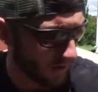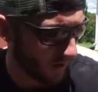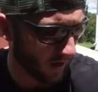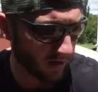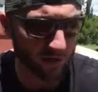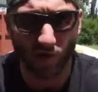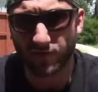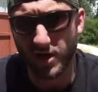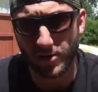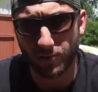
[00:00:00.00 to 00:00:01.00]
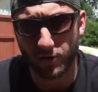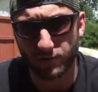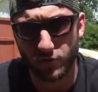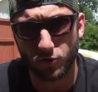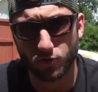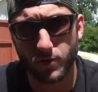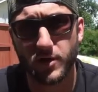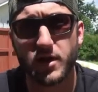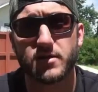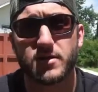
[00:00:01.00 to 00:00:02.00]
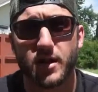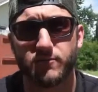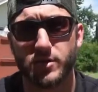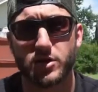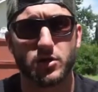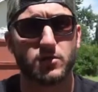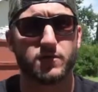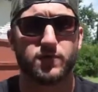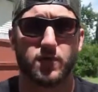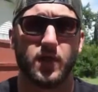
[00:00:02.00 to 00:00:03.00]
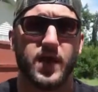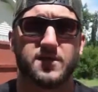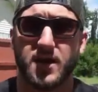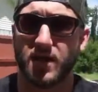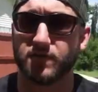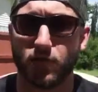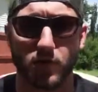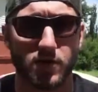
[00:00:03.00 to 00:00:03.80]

Uh, so I've came up with a few remedies that I've been using for the last handful of